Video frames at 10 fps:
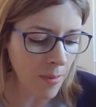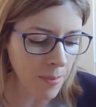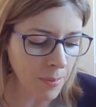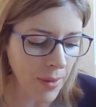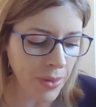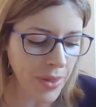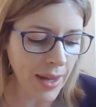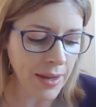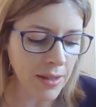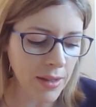But
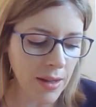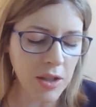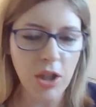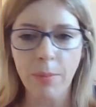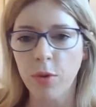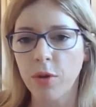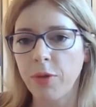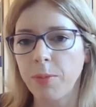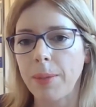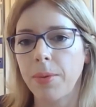then in general,
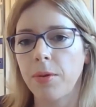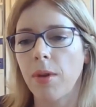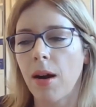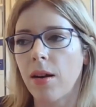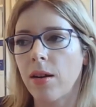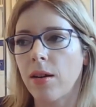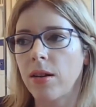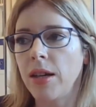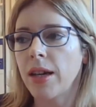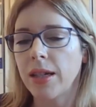if people
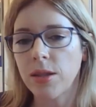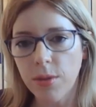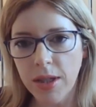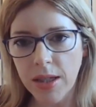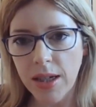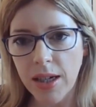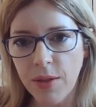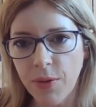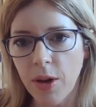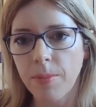are exhausted
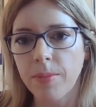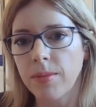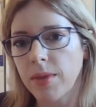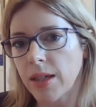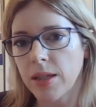from things